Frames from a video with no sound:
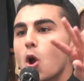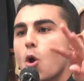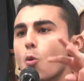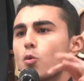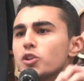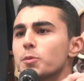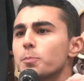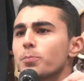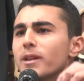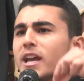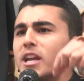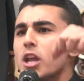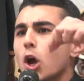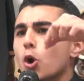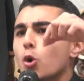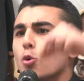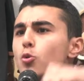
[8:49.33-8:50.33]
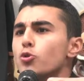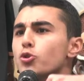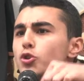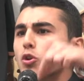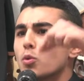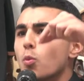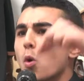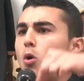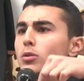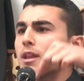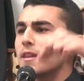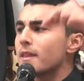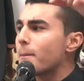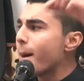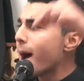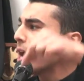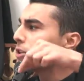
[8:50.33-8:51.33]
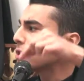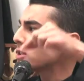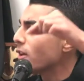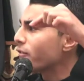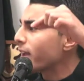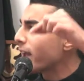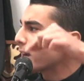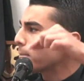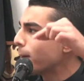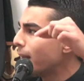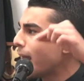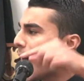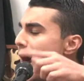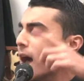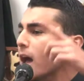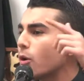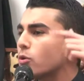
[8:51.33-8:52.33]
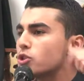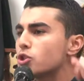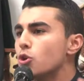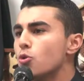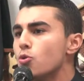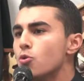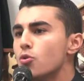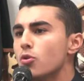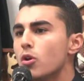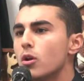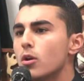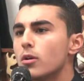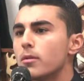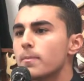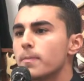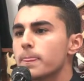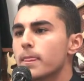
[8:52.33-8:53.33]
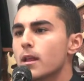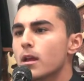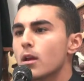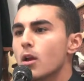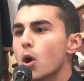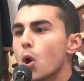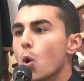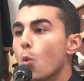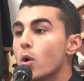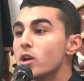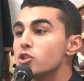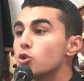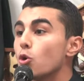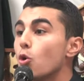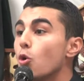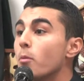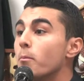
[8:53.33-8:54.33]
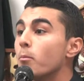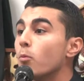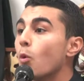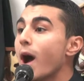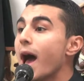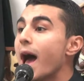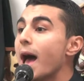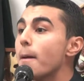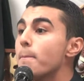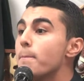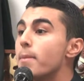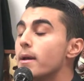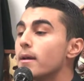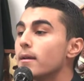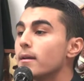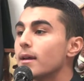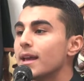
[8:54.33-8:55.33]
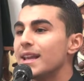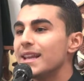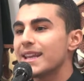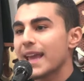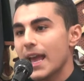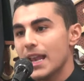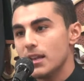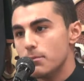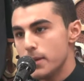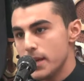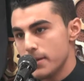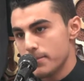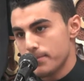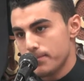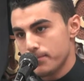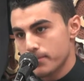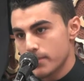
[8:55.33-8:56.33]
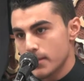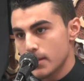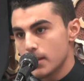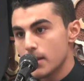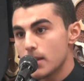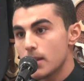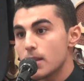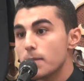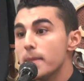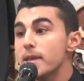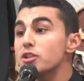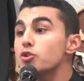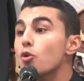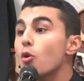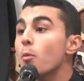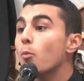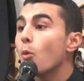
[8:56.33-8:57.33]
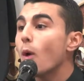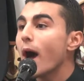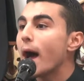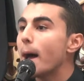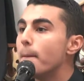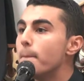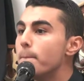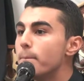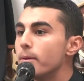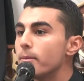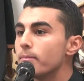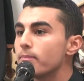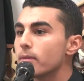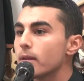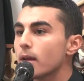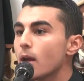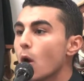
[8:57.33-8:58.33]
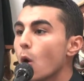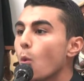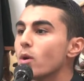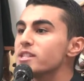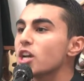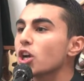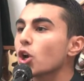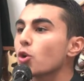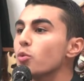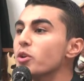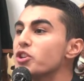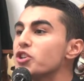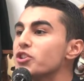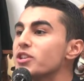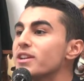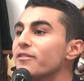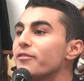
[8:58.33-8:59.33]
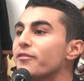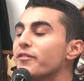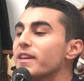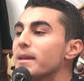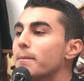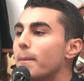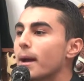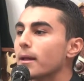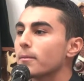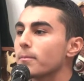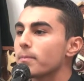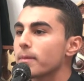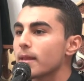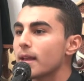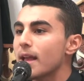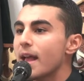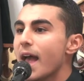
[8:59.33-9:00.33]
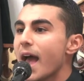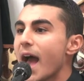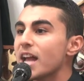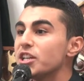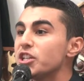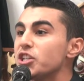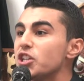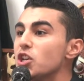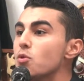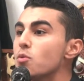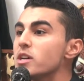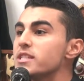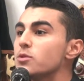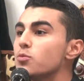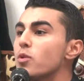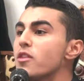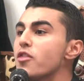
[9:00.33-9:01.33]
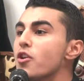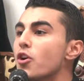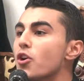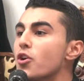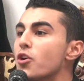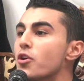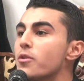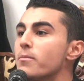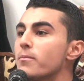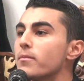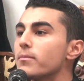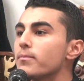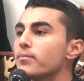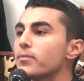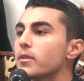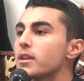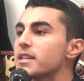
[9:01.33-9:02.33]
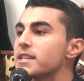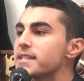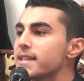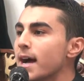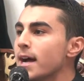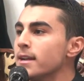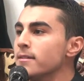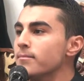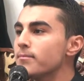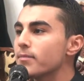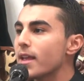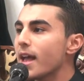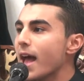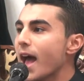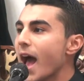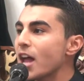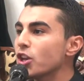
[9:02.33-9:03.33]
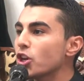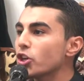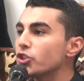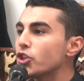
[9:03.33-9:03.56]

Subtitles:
which played a crucial role in the battle of Karbala was who? Was Wahab al-Kalbi. This Wahab was a Christian female, and she was with her son and her